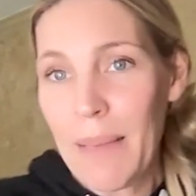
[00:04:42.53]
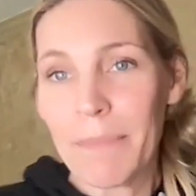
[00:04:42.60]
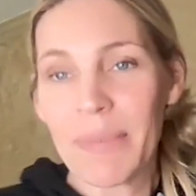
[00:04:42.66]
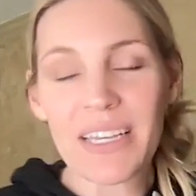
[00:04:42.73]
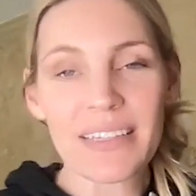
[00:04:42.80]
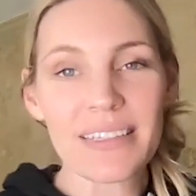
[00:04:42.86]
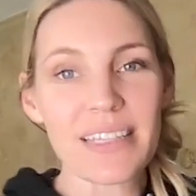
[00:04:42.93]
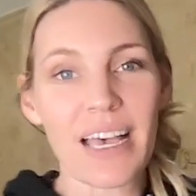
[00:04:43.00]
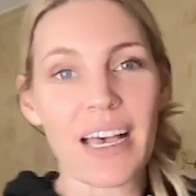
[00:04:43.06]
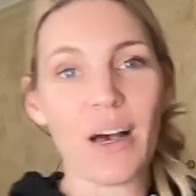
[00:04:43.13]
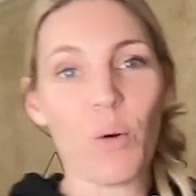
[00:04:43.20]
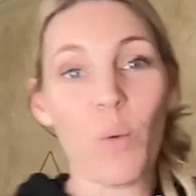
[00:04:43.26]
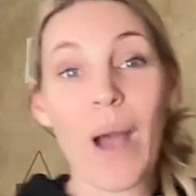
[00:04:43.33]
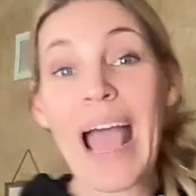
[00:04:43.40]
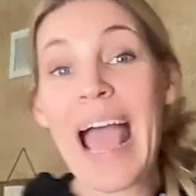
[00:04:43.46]
Because
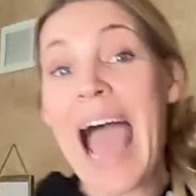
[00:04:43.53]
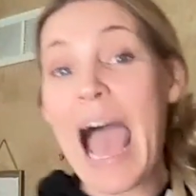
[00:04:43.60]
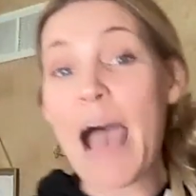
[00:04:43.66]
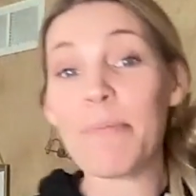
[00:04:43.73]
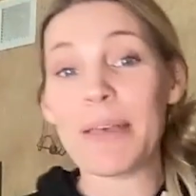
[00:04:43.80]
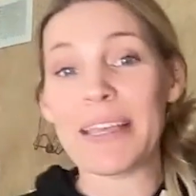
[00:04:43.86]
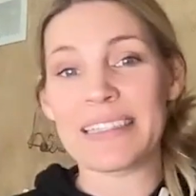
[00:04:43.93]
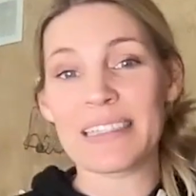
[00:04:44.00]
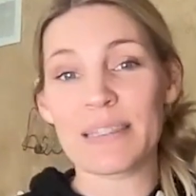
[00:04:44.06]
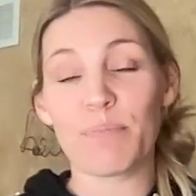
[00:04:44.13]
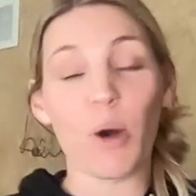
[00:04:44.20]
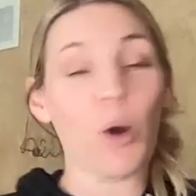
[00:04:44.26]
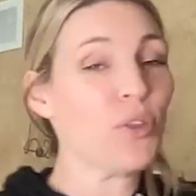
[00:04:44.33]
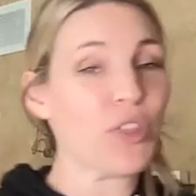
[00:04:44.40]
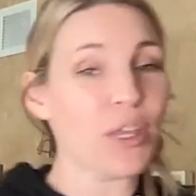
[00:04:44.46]
what happens,
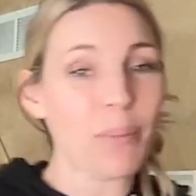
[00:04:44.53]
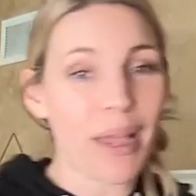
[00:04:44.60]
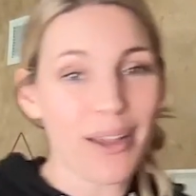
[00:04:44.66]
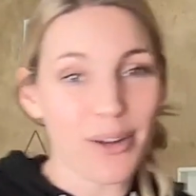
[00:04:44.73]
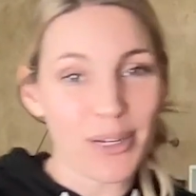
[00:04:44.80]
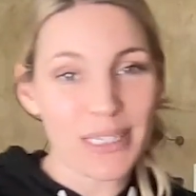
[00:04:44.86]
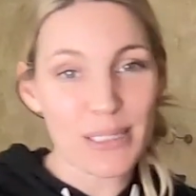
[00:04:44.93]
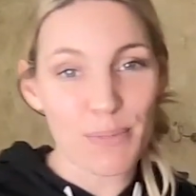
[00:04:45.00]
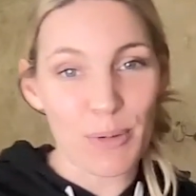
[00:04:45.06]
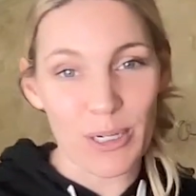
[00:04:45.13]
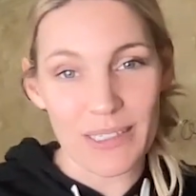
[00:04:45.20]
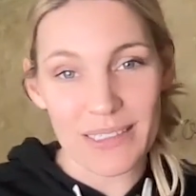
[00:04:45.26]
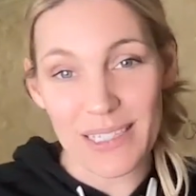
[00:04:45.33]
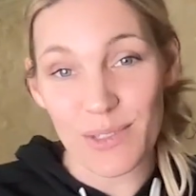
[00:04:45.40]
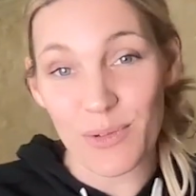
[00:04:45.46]
both in my own
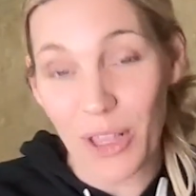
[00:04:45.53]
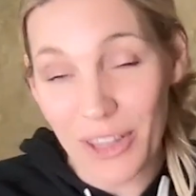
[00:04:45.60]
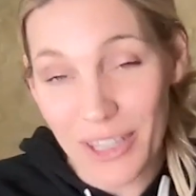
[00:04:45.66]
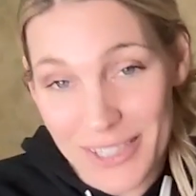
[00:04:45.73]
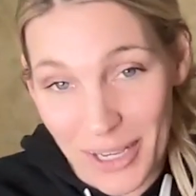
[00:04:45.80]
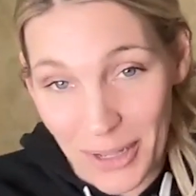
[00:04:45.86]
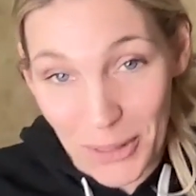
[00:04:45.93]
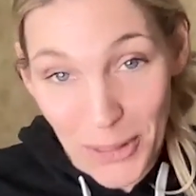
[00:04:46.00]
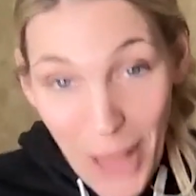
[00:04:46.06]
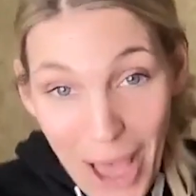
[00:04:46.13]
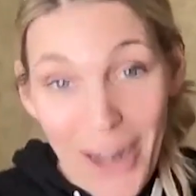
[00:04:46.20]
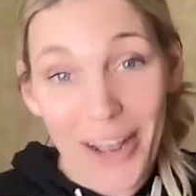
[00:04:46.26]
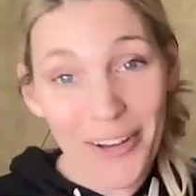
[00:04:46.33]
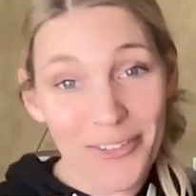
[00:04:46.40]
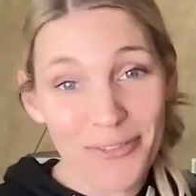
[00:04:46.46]
experience as well as a
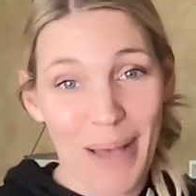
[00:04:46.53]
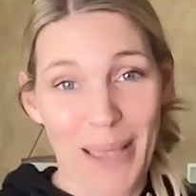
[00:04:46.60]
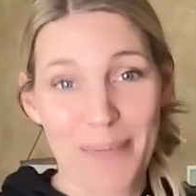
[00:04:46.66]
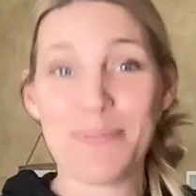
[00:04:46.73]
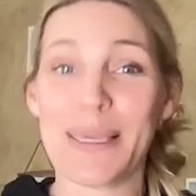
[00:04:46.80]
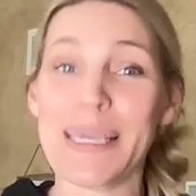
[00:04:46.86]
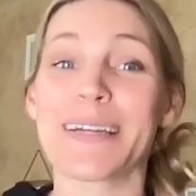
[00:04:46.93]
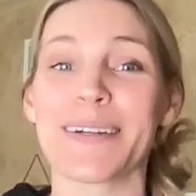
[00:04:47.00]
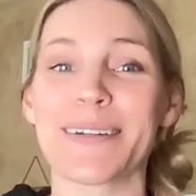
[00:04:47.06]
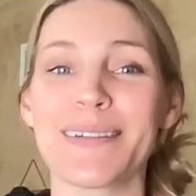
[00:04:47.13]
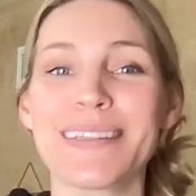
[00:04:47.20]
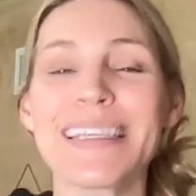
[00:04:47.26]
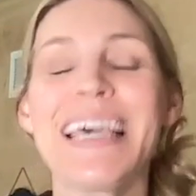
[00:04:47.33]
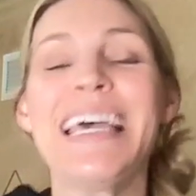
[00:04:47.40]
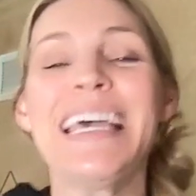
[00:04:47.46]
lot of my
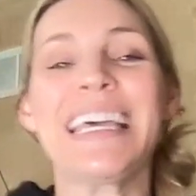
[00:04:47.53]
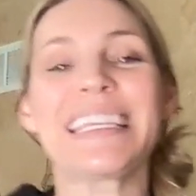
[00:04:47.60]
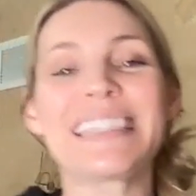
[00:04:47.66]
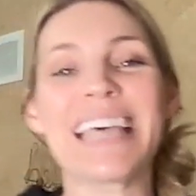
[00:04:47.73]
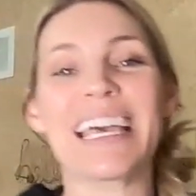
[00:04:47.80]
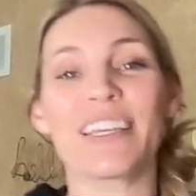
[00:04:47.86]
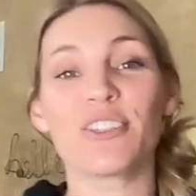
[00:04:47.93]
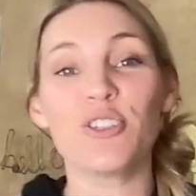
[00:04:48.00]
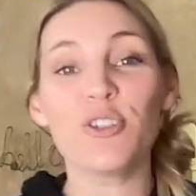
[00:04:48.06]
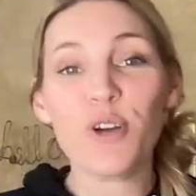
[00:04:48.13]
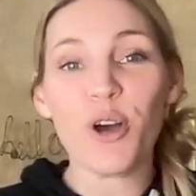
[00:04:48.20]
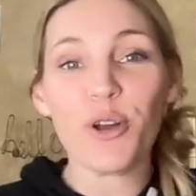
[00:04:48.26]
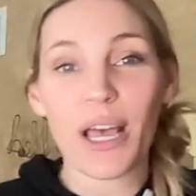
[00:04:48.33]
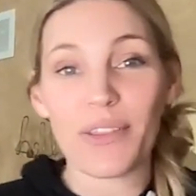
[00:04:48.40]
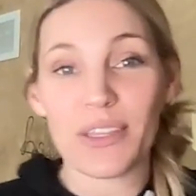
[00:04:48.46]
peers, is that you
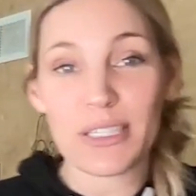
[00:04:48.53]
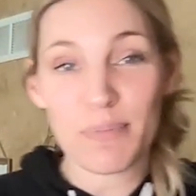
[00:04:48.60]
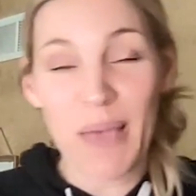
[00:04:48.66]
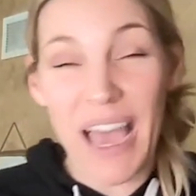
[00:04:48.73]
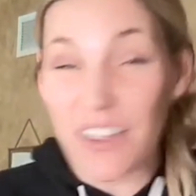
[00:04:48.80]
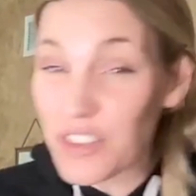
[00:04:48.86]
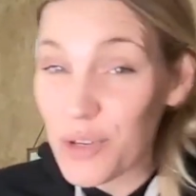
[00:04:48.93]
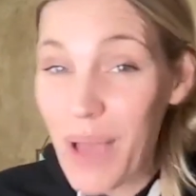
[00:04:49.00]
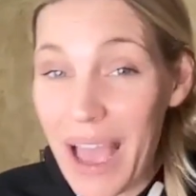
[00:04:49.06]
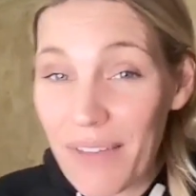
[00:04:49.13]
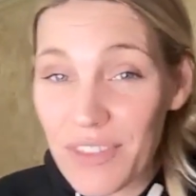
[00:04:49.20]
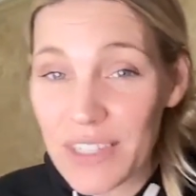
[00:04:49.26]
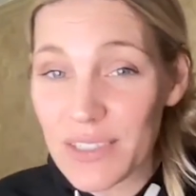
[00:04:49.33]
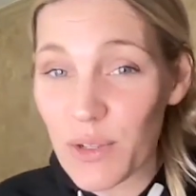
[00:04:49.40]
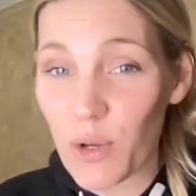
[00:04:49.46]
go down this path, you
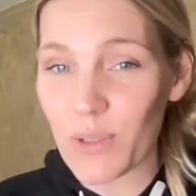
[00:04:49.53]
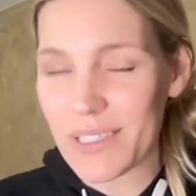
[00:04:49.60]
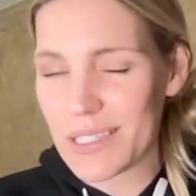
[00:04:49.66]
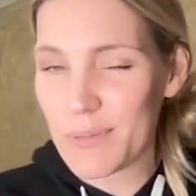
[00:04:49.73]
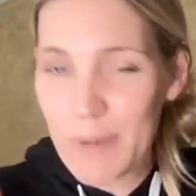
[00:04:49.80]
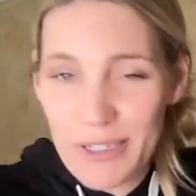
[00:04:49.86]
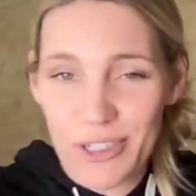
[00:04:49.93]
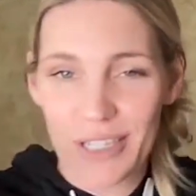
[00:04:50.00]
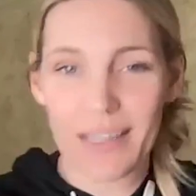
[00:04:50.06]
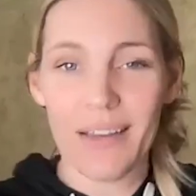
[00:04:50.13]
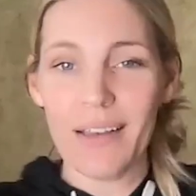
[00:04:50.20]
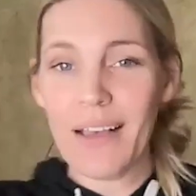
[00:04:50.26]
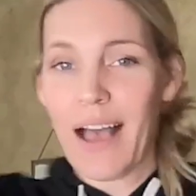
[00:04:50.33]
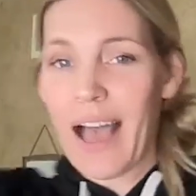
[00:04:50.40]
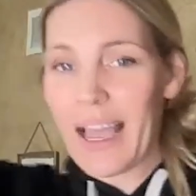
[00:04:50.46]
have this goals, especially
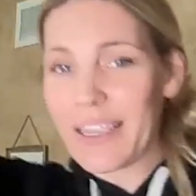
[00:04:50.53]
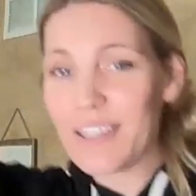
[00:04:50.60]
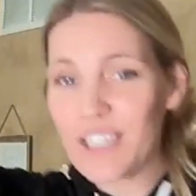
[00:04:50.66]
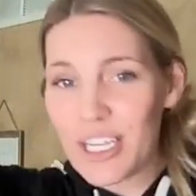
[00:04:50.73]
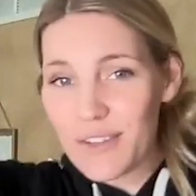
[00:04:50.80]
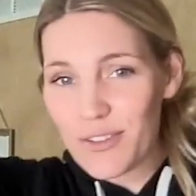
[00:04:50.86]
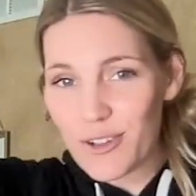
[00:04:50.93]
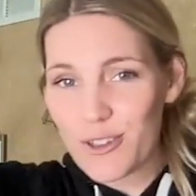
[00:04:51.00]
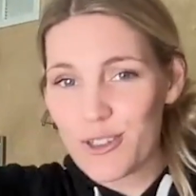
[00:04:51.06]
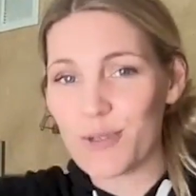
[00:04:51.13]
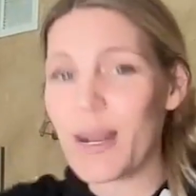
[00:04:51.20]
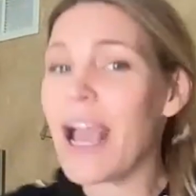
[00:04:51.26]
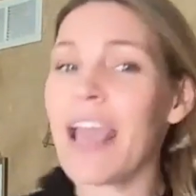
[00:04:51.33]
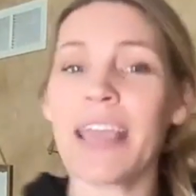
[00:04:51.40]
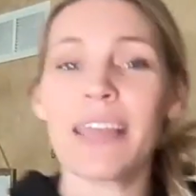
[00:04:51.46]
High Achievers
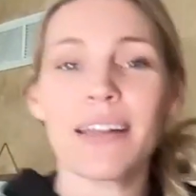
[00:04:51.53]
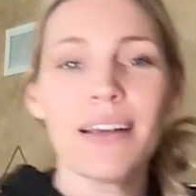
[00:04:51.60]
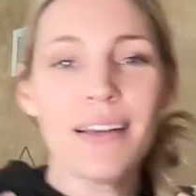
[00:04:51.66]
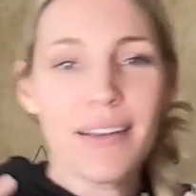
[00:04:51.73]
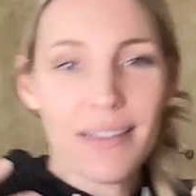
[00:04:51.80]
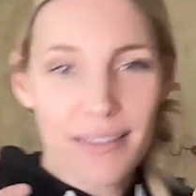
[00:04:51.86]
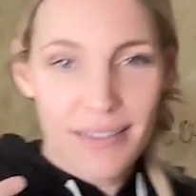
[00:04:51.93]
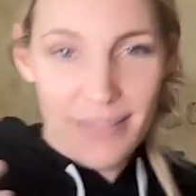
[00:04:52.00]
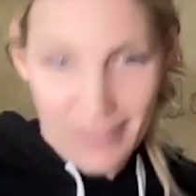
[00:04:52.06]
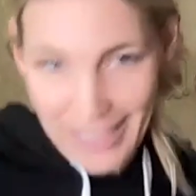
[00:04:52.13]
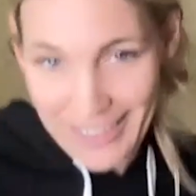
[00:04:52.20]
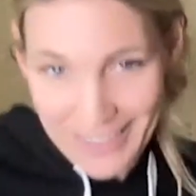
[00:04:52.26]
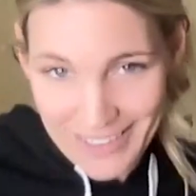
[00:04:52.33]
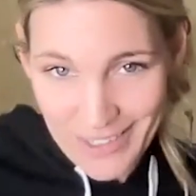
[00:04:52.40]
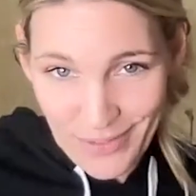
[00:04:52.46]
Unite,
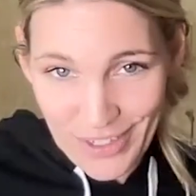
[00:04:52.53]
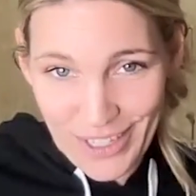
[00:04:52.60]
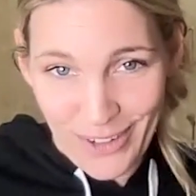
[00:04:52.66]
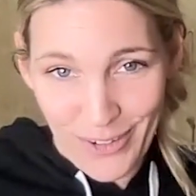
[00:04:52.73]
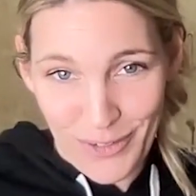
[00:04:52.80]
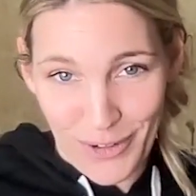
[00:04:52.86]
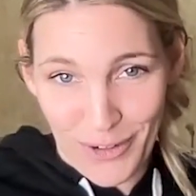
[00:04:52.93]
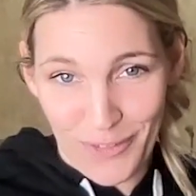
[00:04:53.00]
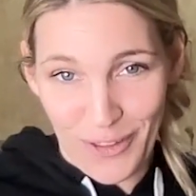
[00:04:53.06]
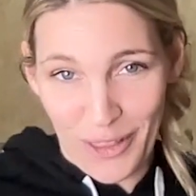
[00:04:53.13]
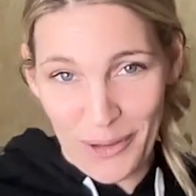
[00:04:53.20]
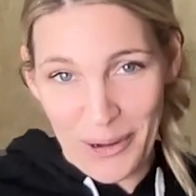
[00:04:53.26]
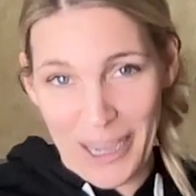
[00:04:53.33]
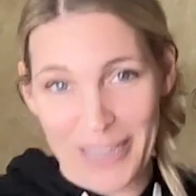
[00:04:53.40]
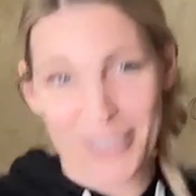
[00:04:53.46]
like this video if you're a
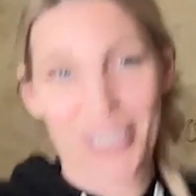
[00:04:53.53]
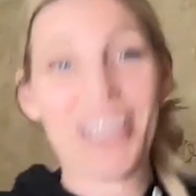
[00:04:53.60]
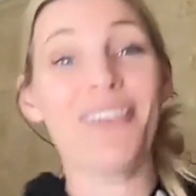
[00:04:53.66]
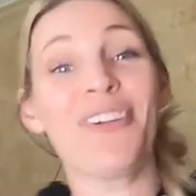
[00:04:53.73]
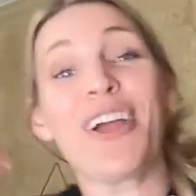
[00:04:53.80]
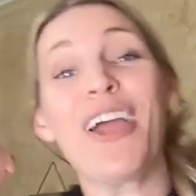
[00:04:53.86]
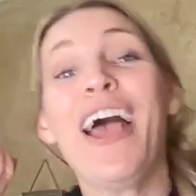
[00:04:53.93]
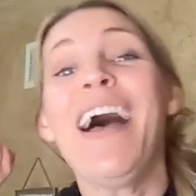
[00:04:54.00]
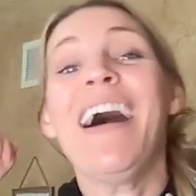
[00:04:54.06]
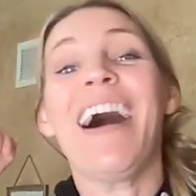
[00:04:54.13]
fellow high achiever.